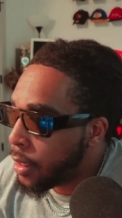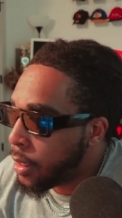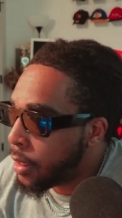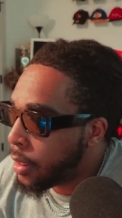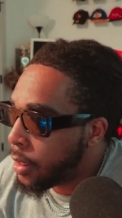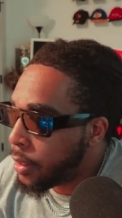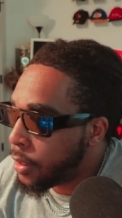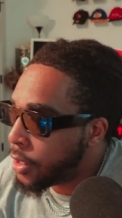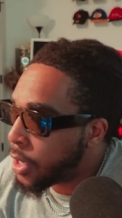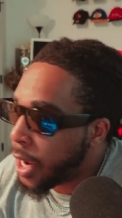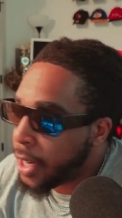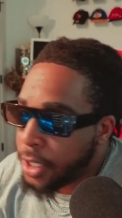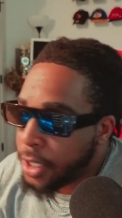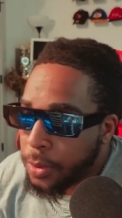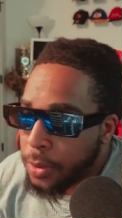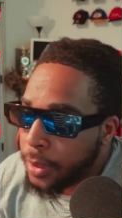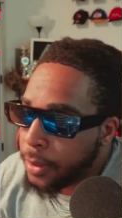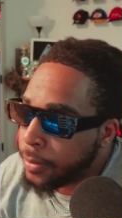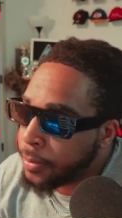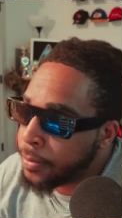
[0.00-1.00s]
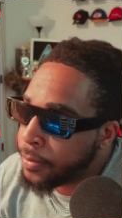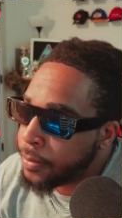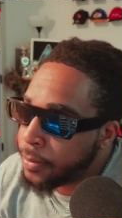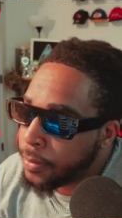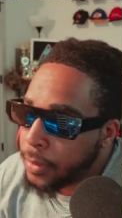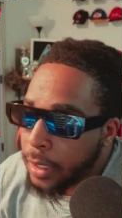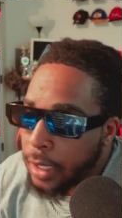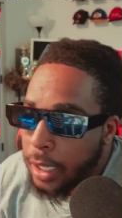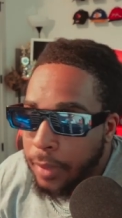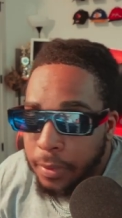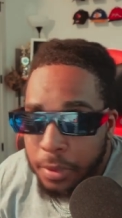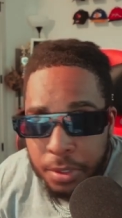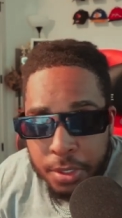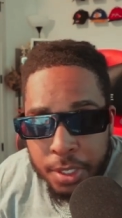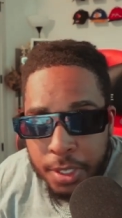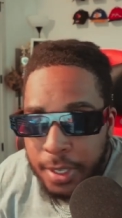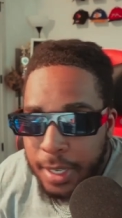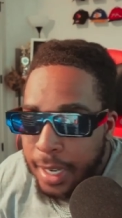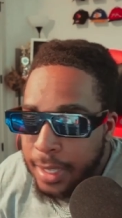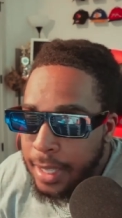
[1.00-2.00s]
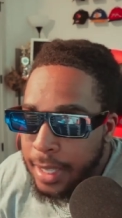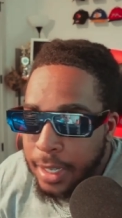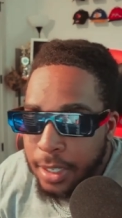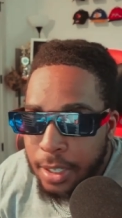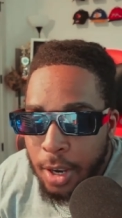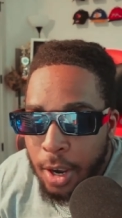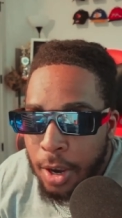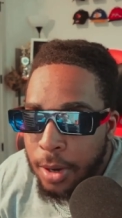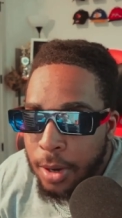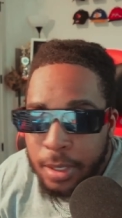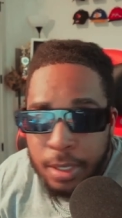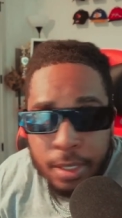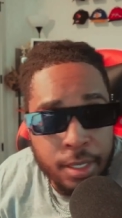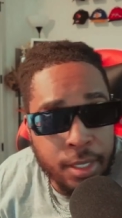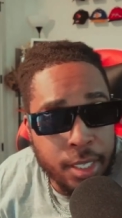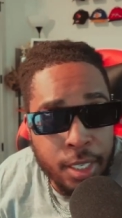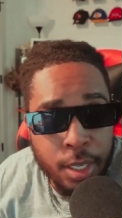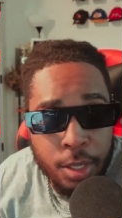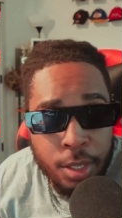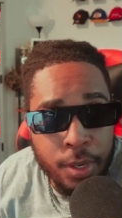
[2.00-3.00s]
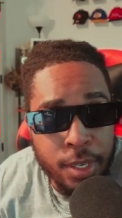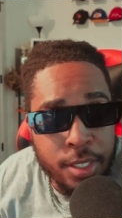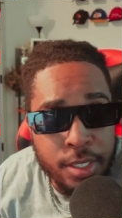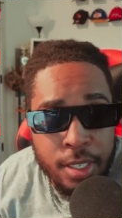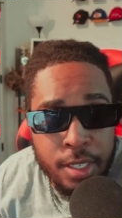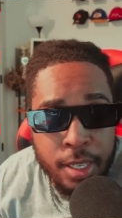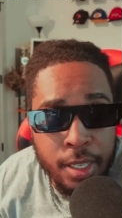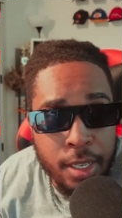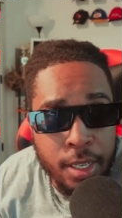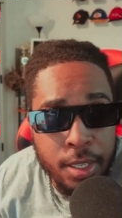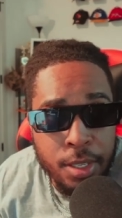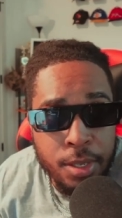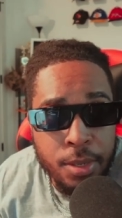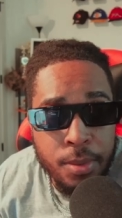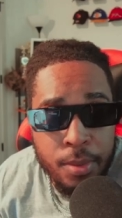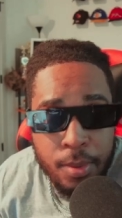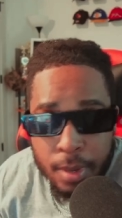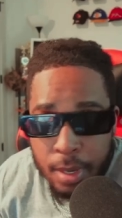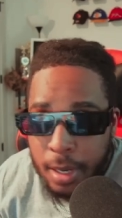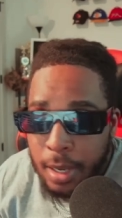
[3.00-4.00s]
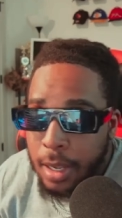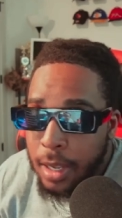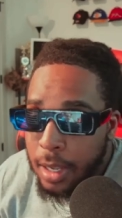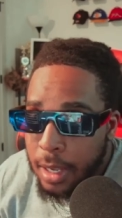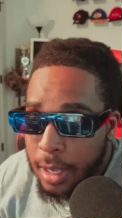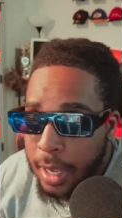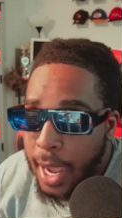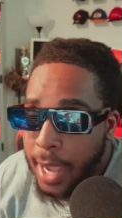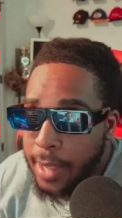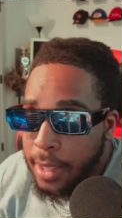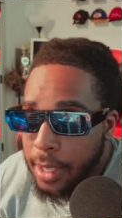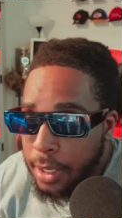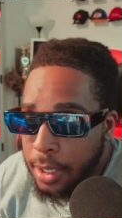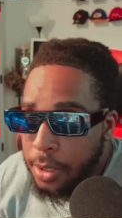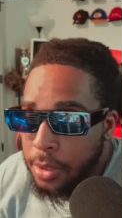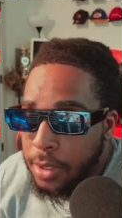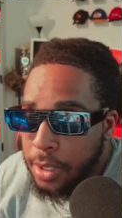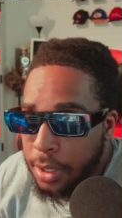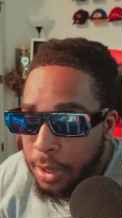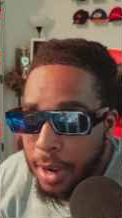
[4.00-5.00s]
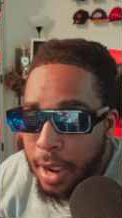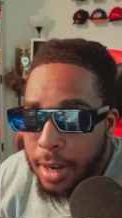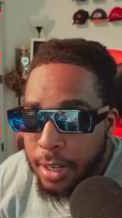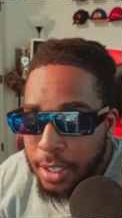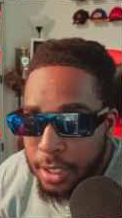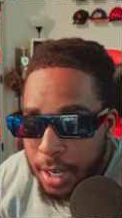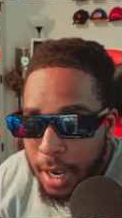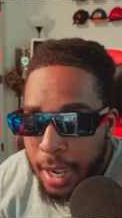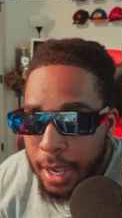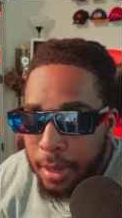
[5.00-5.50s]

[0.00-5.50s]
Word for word: Joshua, if you still got that dog killer instinct in you, I think you still got a shot.